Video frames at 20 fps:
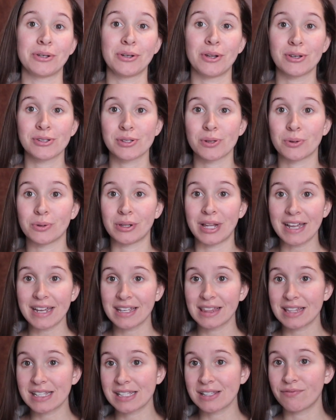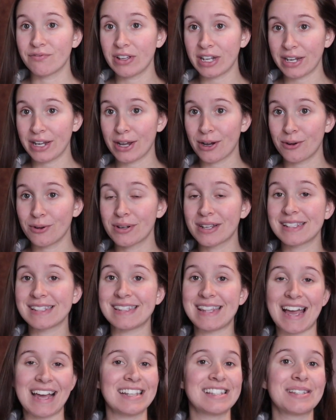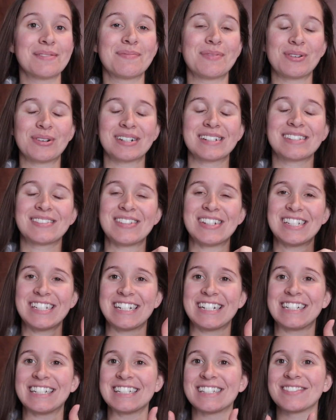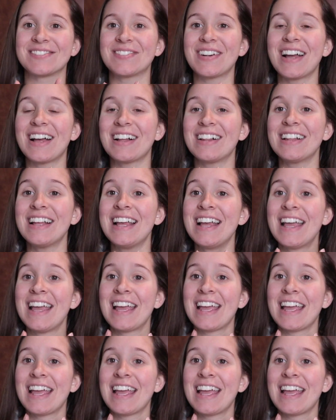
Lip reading: And also like this video, because that supports my channel as well.